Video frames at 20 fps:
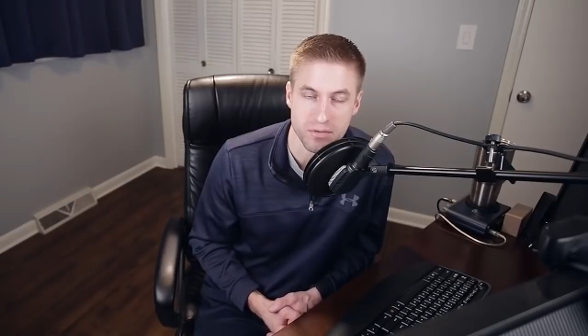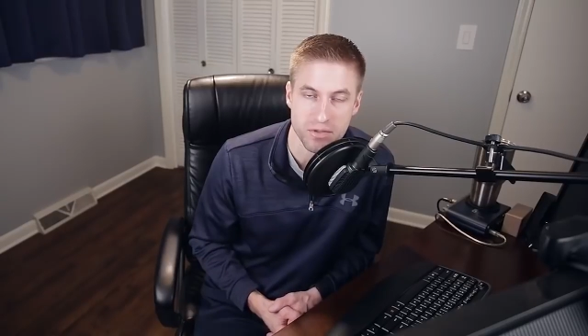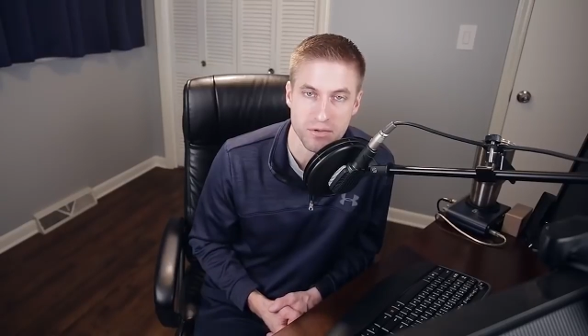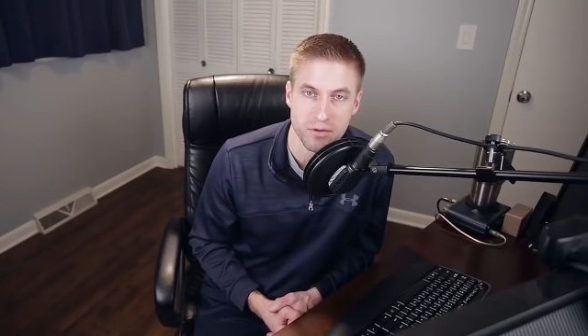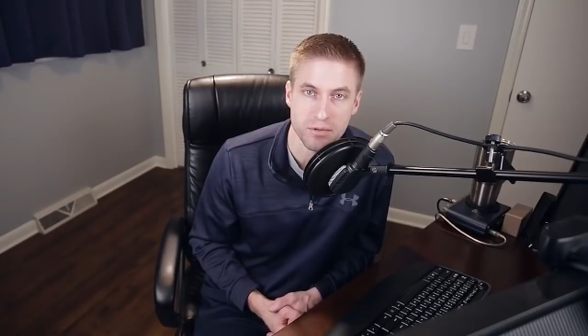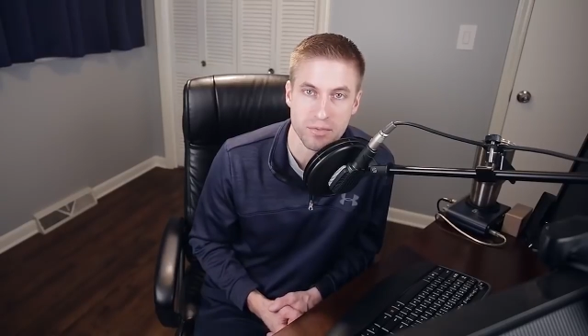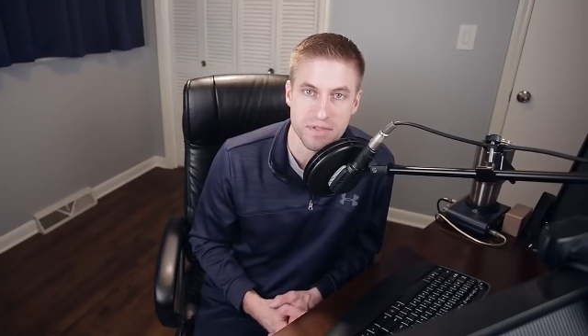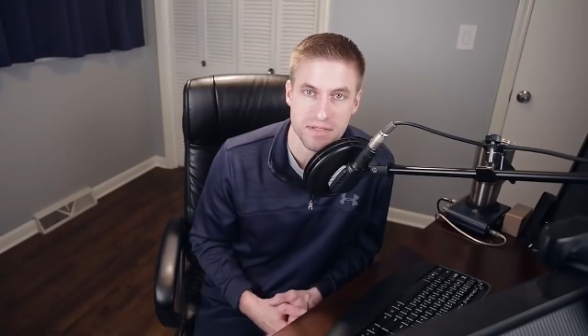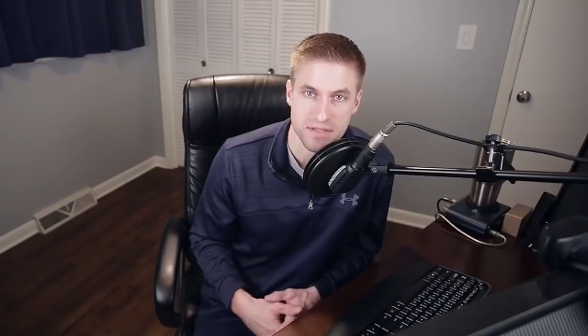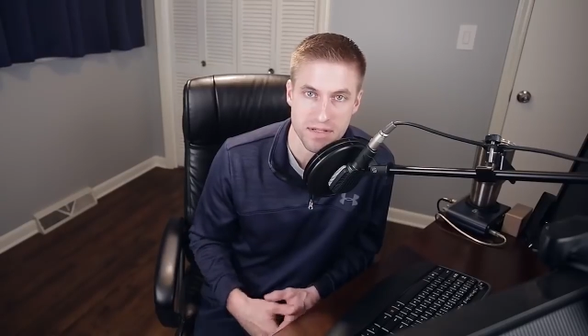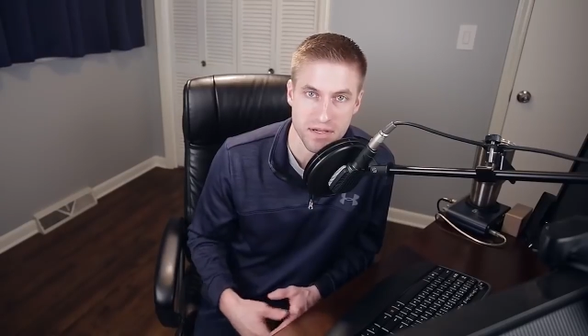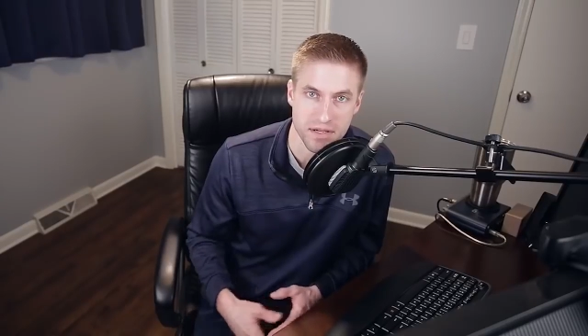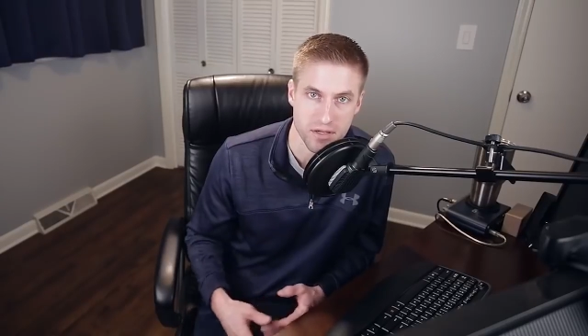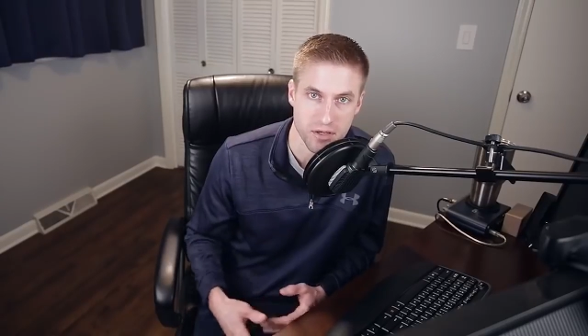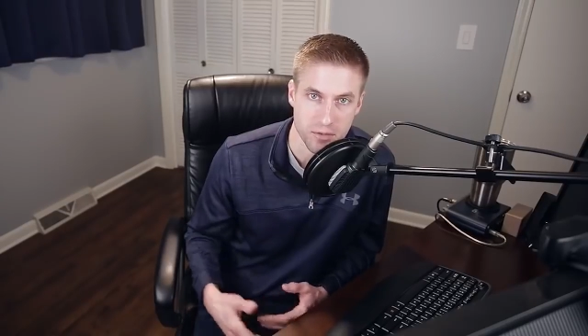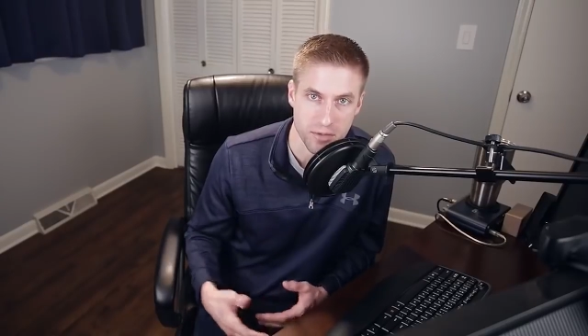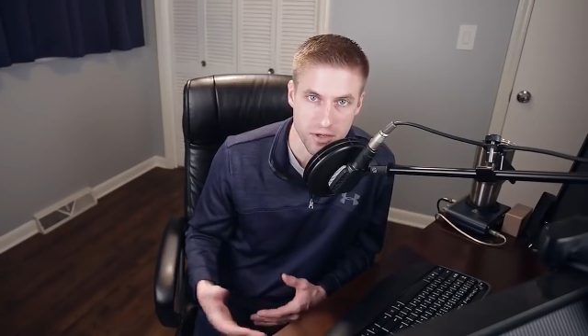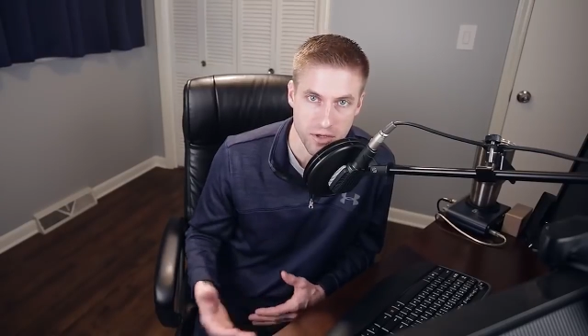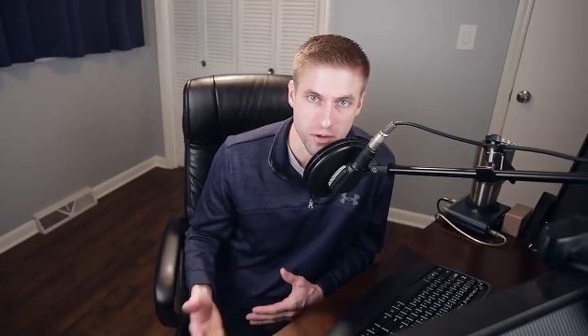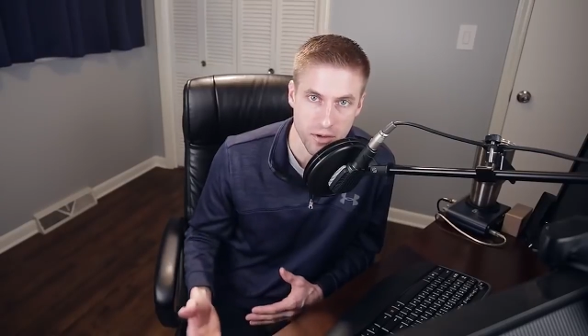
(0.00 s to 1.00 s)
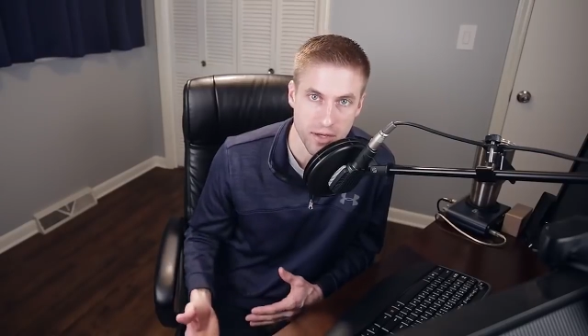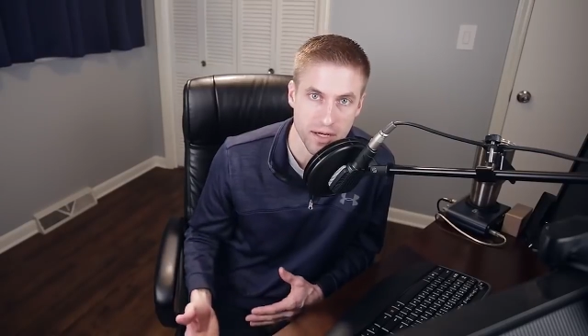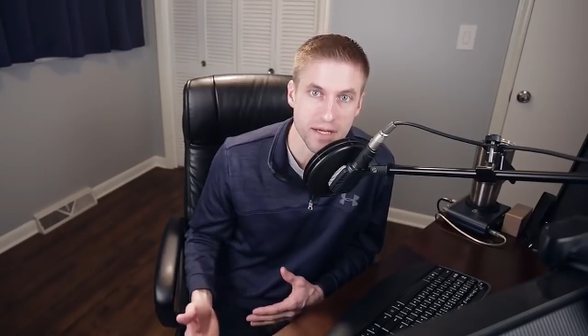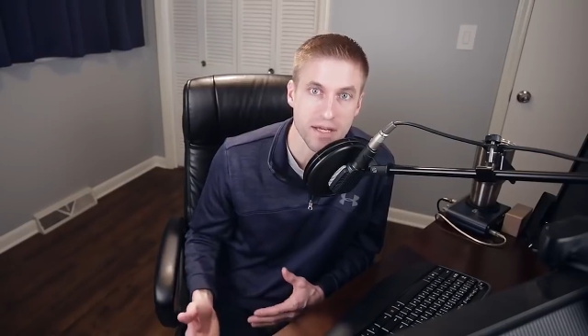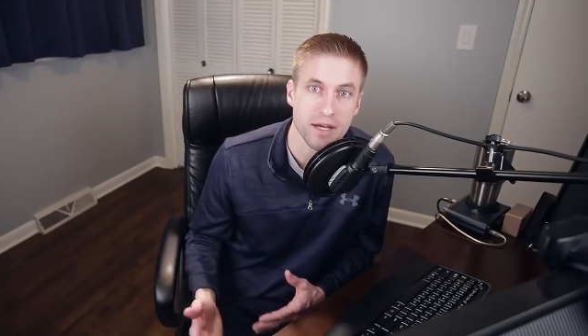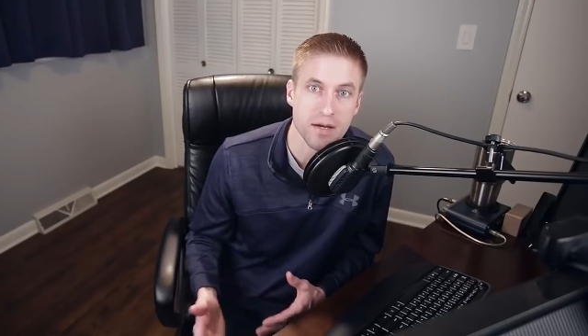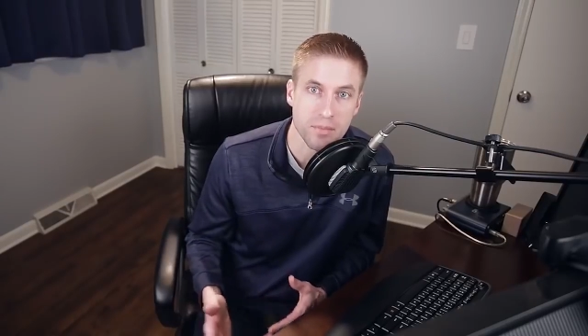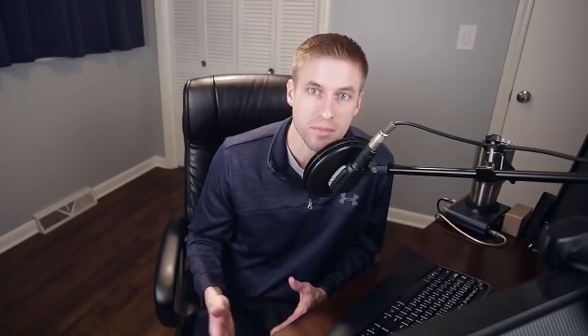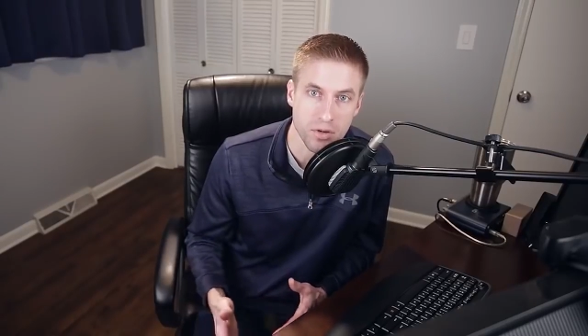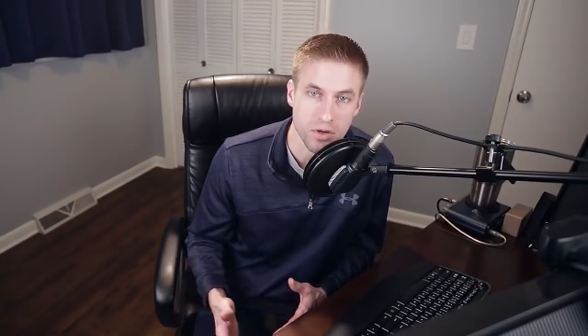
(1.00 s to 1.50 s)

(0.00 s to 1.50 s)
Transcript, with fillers: When you open Sahih al Bukhari,